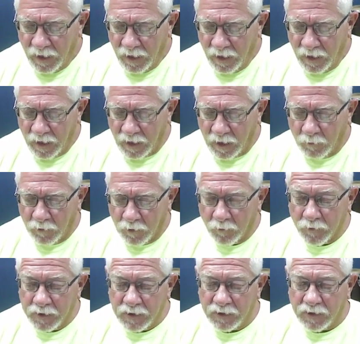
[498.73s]
And I want to
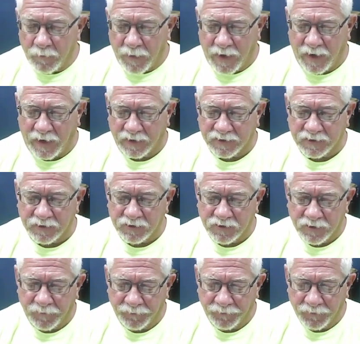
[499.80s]
read the
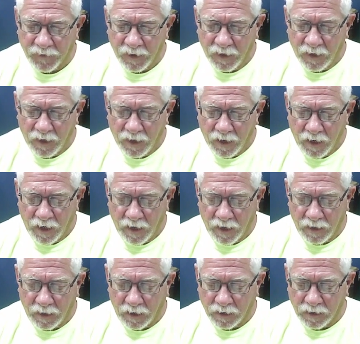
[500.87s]
passage.
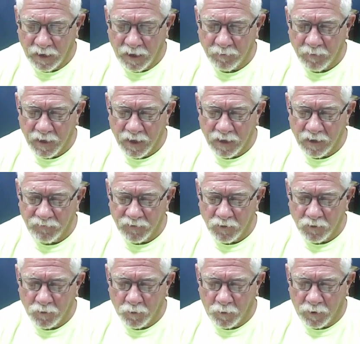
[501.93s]
And again, many of
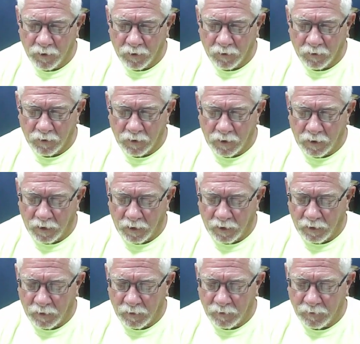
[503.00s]
you will uh,
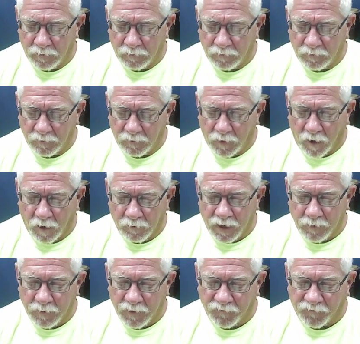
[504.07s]

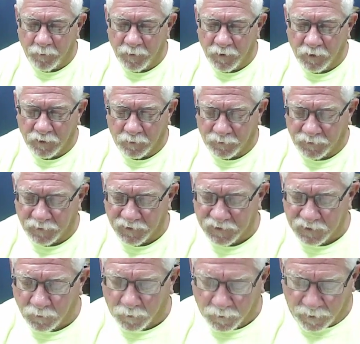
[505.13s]
already be familiar with this
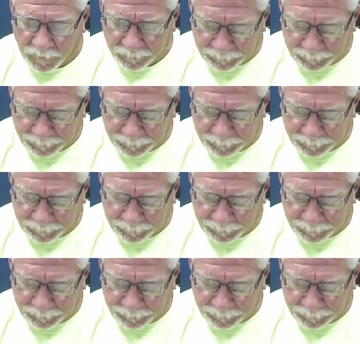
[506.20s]
story.